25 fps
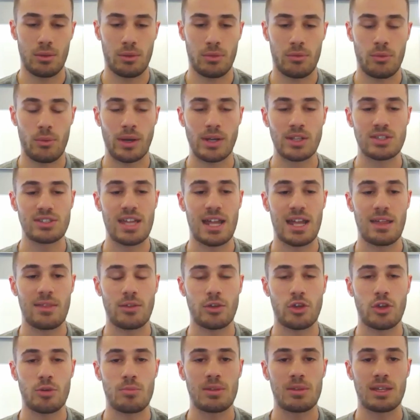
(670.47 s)
through understanding
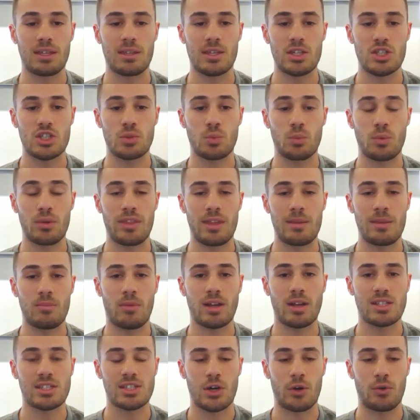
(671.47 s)
the human condition within
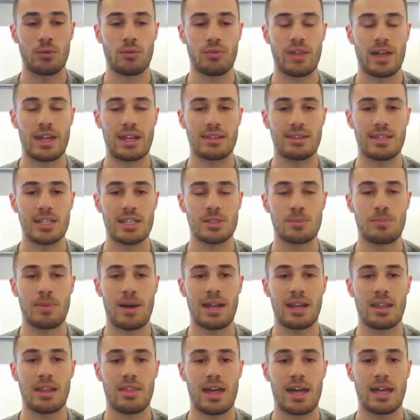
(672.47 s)
myself that it
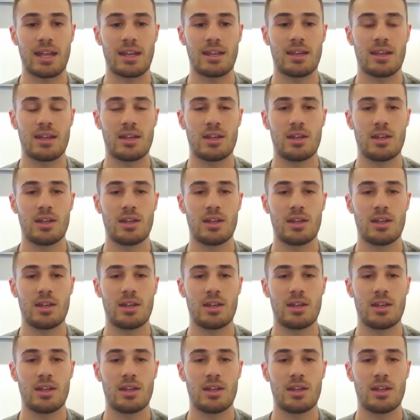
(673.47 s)
dissipated that